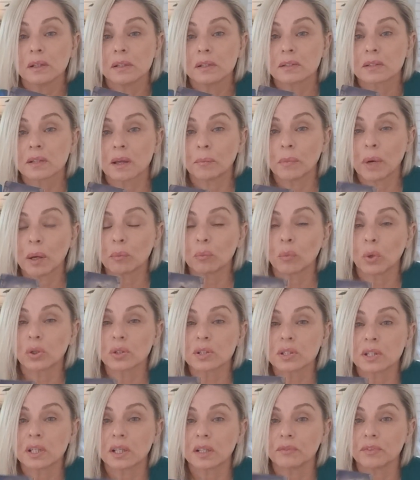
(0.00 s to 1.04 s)
Someone
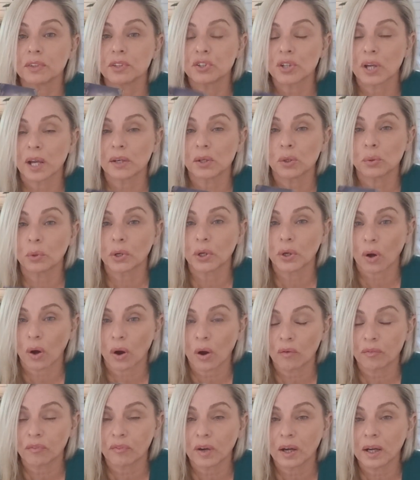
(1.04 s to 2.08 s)
wants to give a genuine
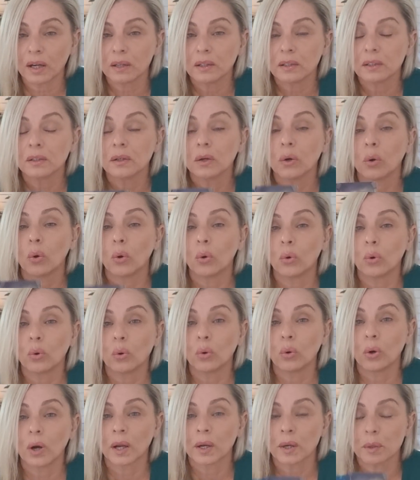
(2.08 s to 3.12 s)
offer
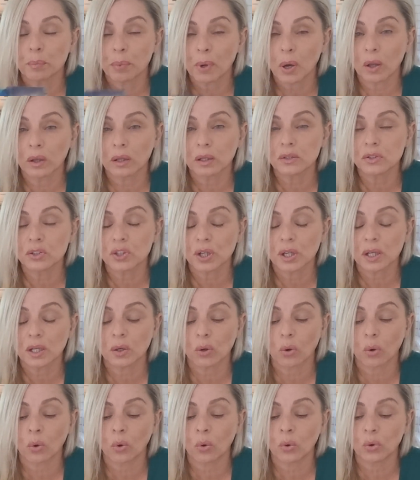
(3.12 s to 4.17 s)
or an
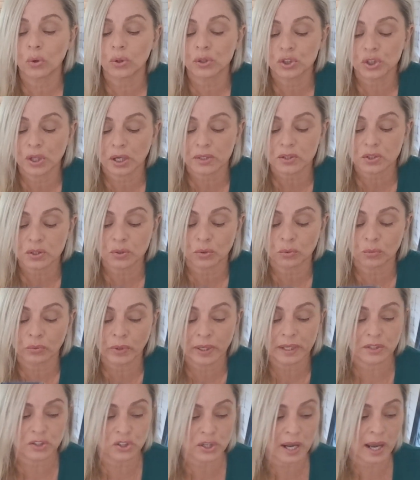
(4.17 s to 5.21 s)
apology or just
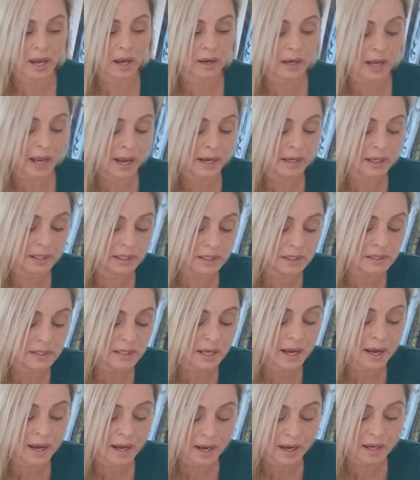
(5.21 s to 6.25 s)
reach out, and it is
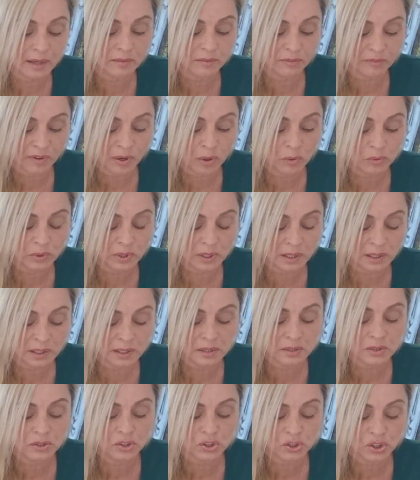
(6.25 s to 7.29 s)
heartfelt. It
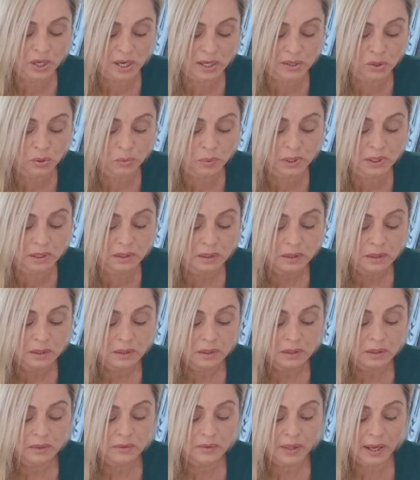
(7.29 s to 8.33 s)
is
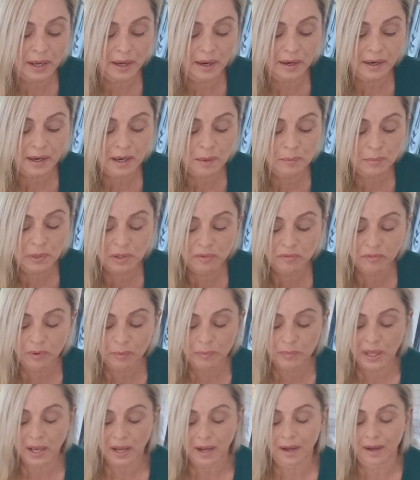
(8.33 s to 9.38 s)
genuine. They are coming
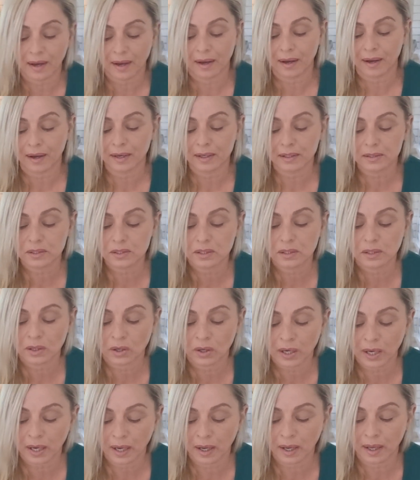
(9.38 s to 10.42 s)
from their heart,
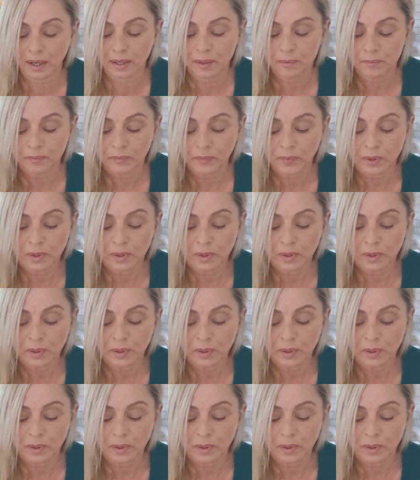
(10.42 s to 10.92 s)
okay?